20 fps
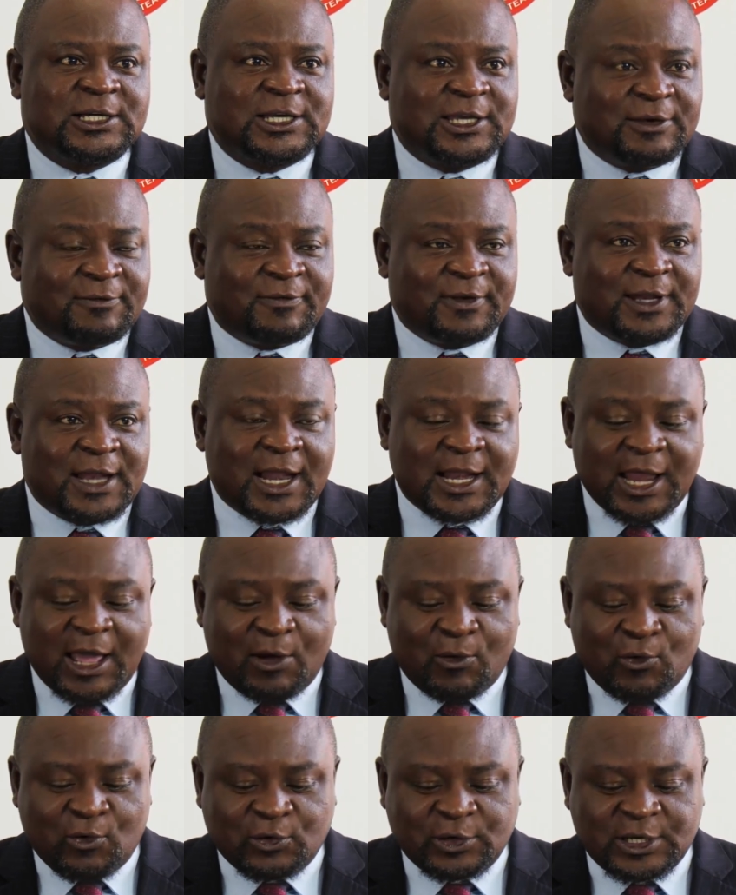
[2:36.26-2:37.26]
given an
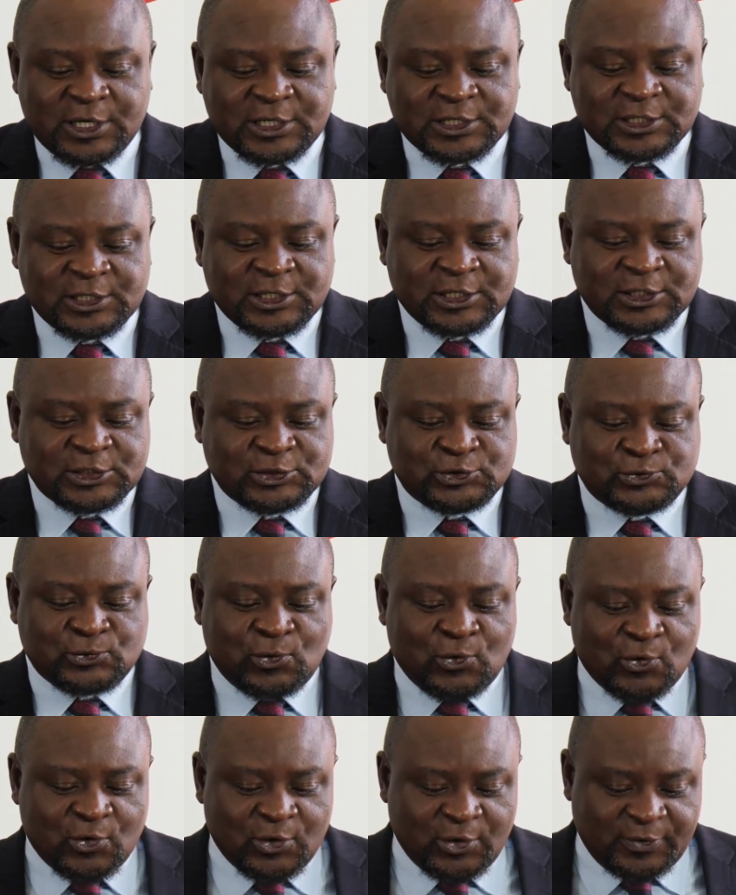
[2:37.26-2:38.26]
award.
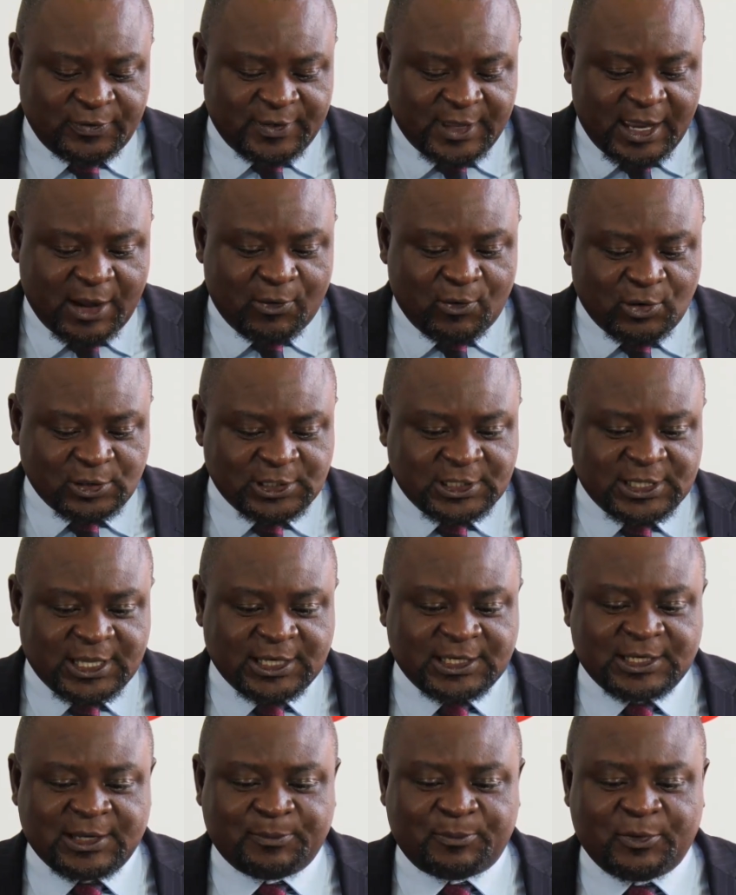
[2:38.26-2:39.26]
So the award
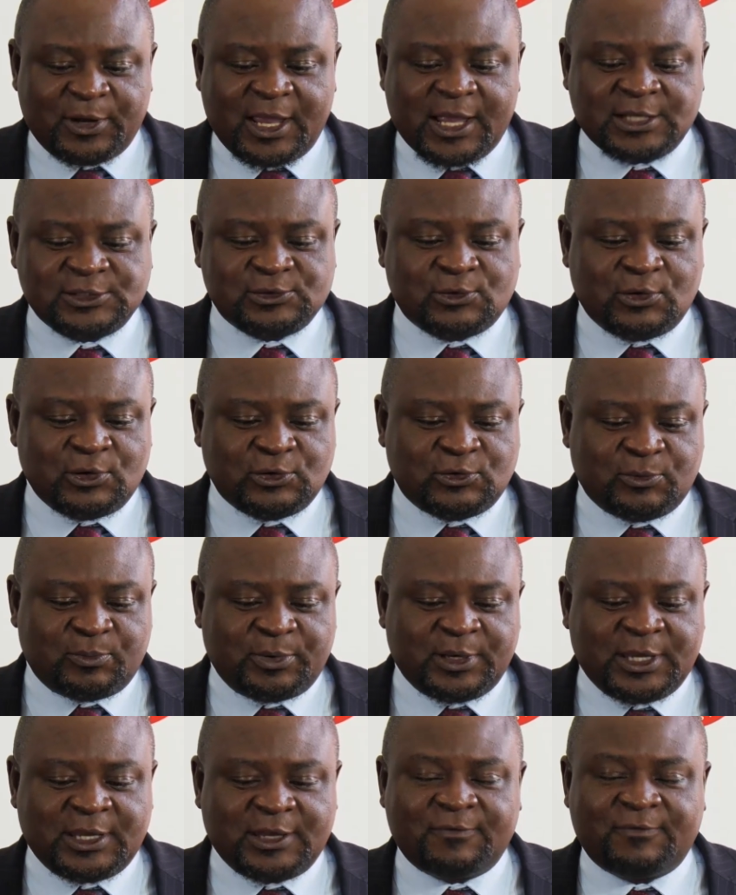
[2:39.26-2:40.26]
that the player is going to
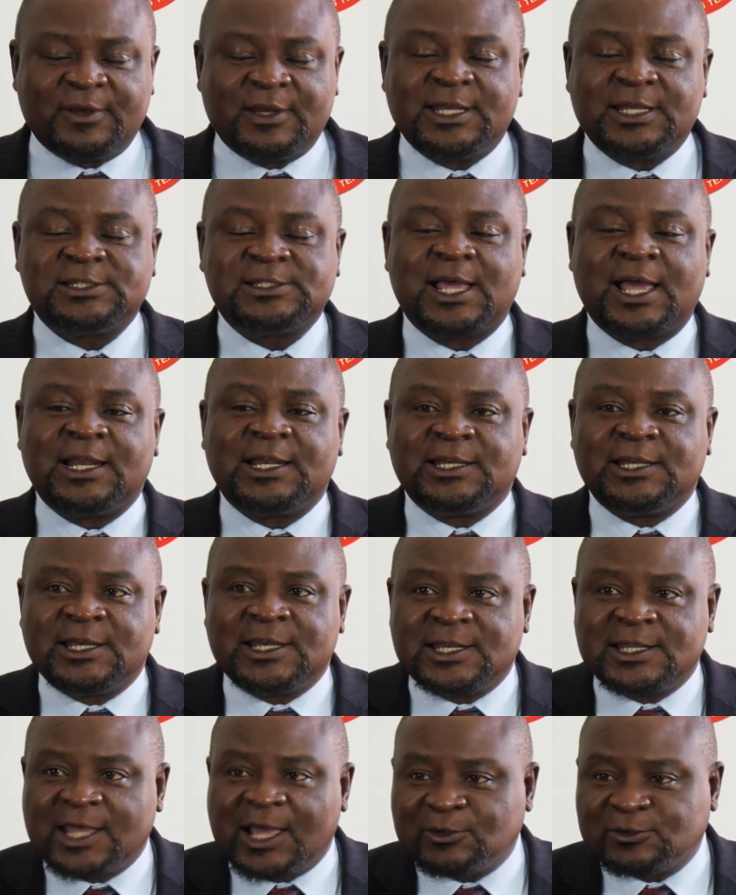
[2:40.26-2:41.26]
be given is
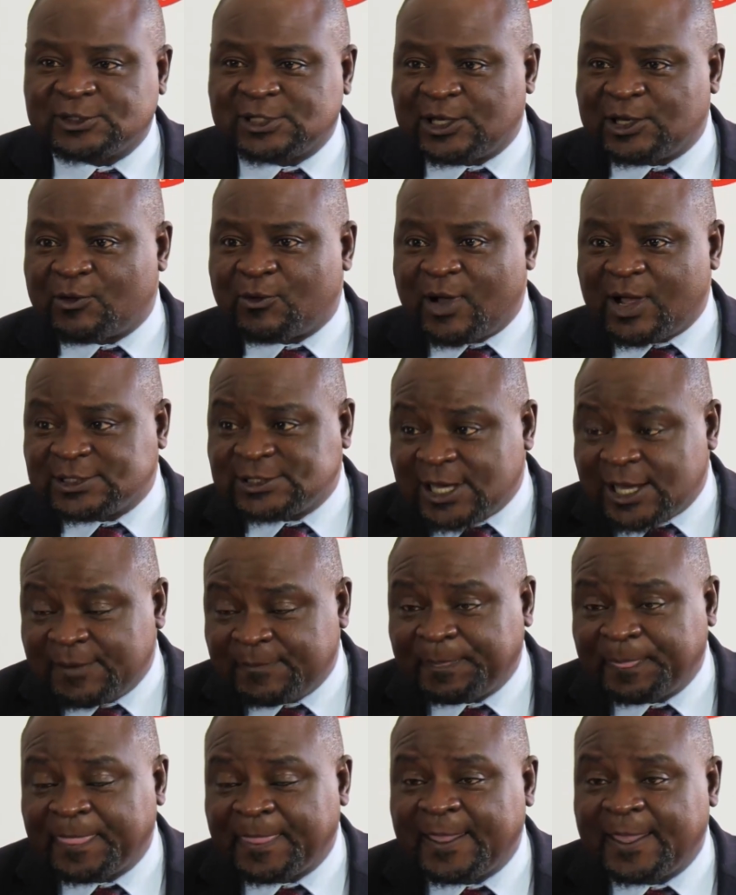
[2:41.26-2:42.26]
100,000 kwacha
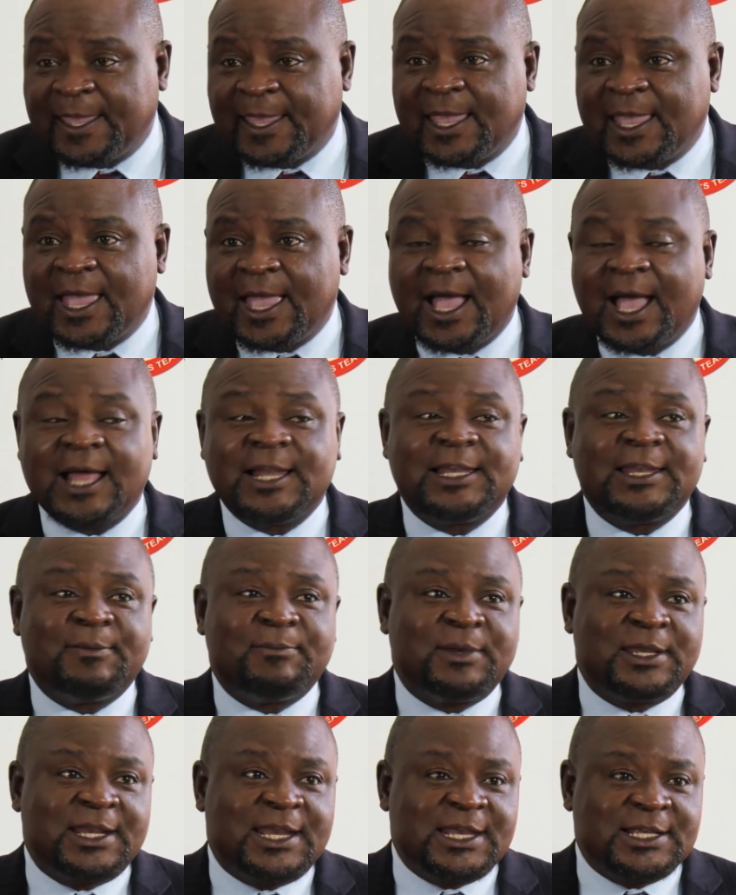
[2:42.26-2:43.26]
and a
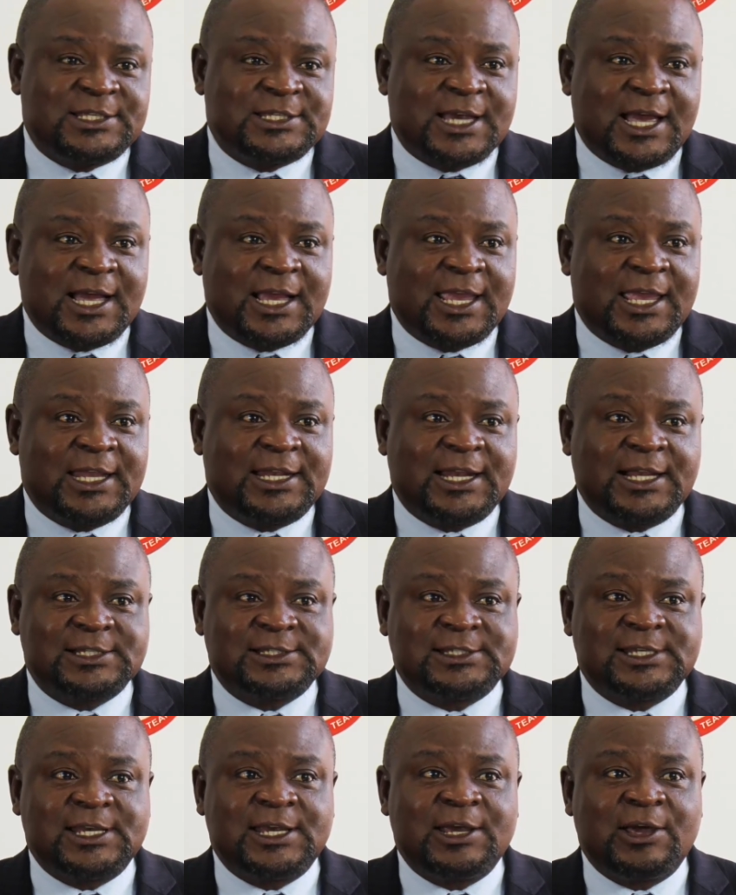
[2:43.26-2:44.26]
miniature
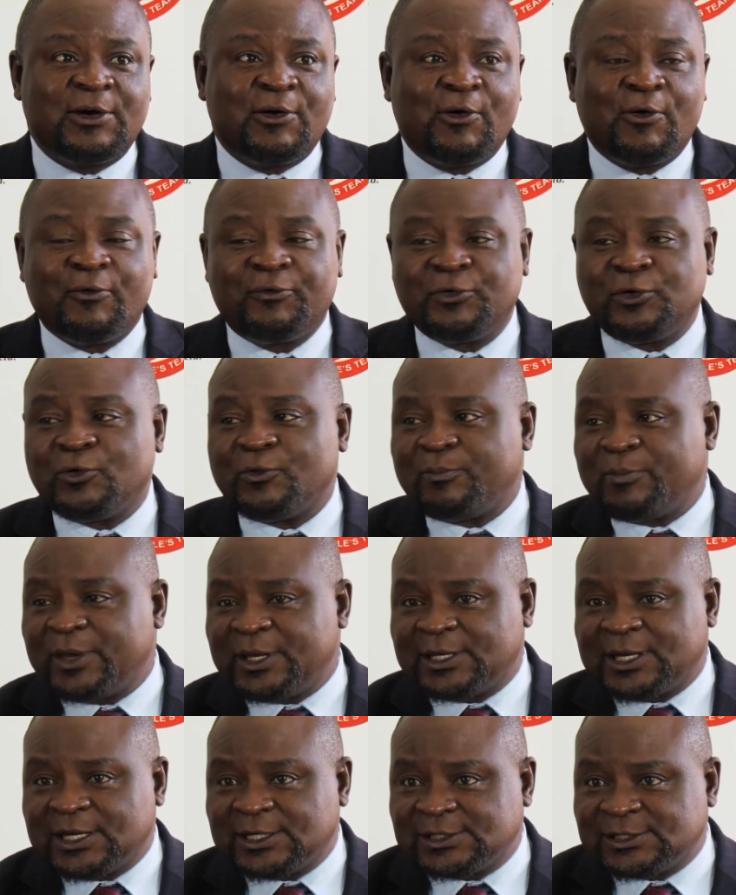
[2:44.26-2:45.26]
courtesy of
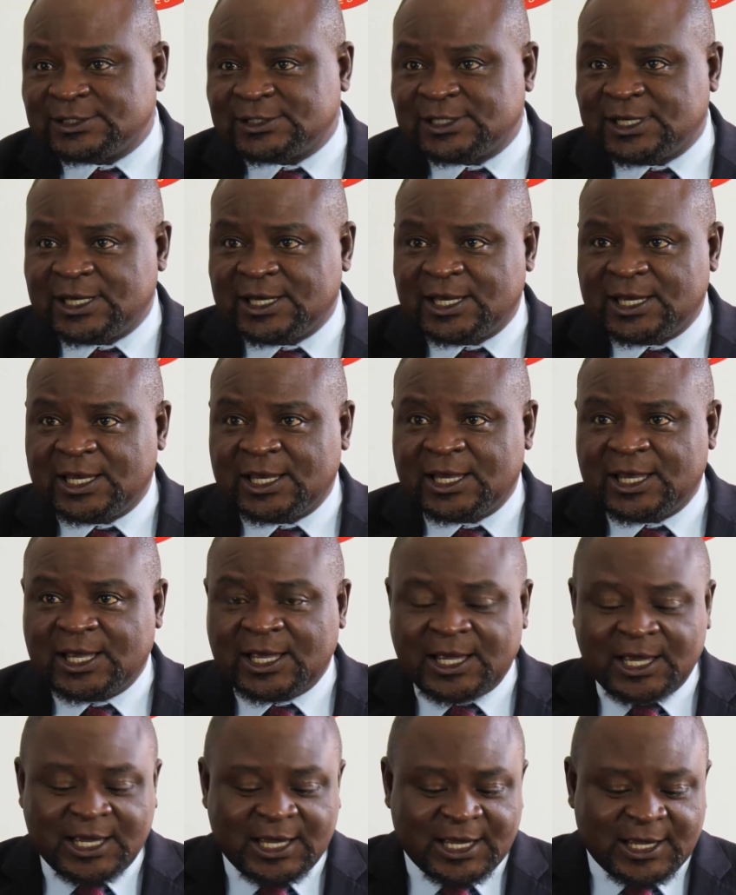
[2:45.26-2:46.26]
your
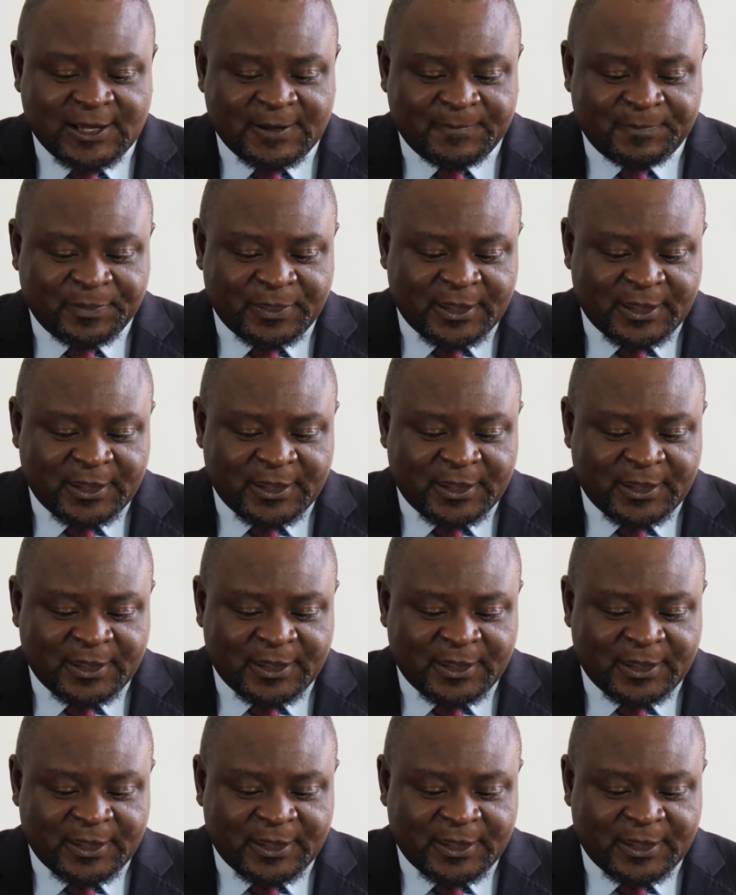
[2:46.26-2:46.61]
Uh,